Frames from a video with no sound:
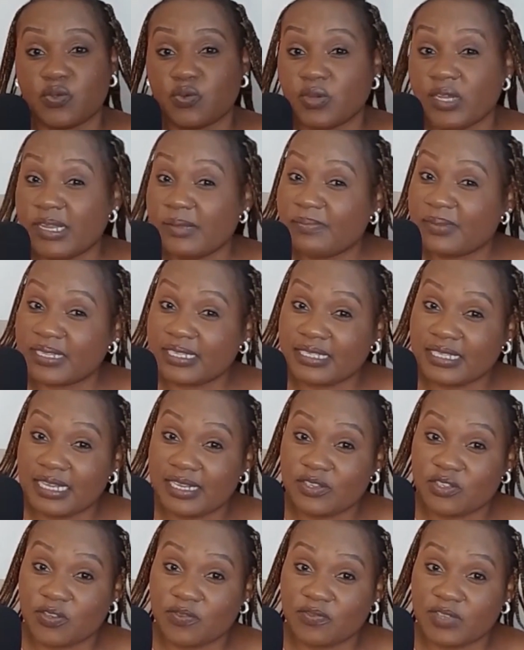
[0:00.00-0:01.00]
twenty
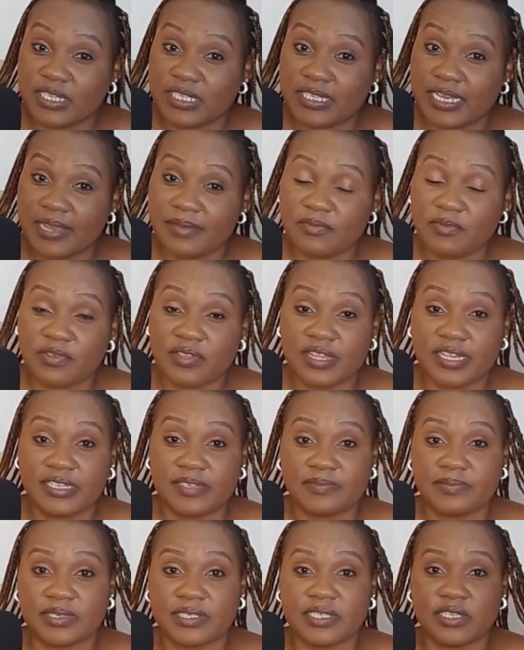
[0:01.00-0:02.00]
percent of the time or
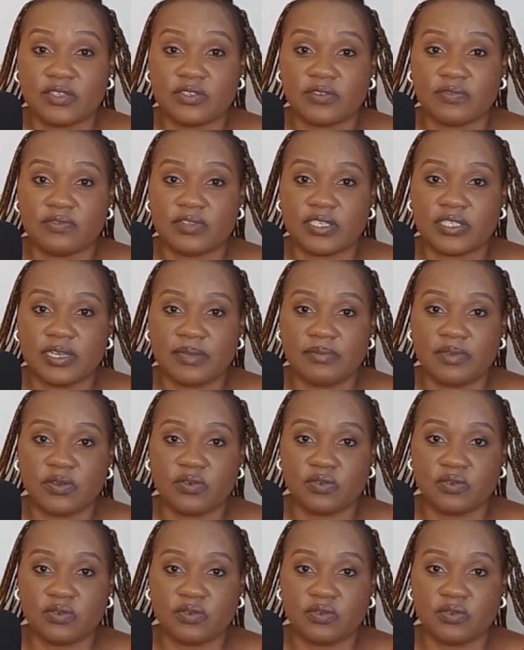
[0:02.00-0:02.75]
thirty percent of the time,